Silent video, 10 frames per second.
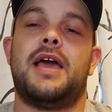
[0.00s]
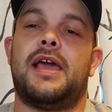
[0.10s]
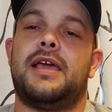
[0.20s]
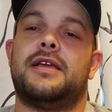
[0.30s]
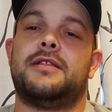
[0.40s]

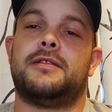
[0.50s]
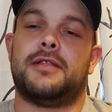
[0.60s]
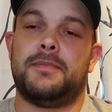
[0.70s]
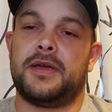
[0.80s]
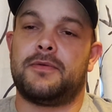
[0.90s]
and
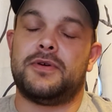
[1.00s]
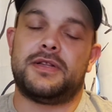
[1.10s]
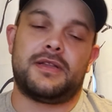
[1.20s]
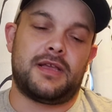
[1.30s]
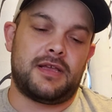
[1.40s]
the big
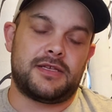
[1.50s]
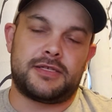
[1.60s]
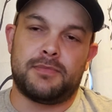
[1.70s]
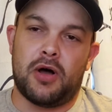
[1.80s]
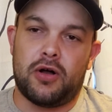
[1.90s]
one,
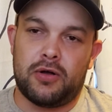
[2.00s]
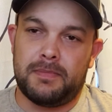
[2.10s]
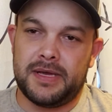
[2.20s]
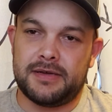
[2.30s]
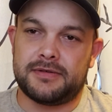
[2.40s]
small
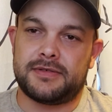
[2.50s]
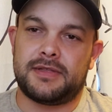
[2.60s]
bales.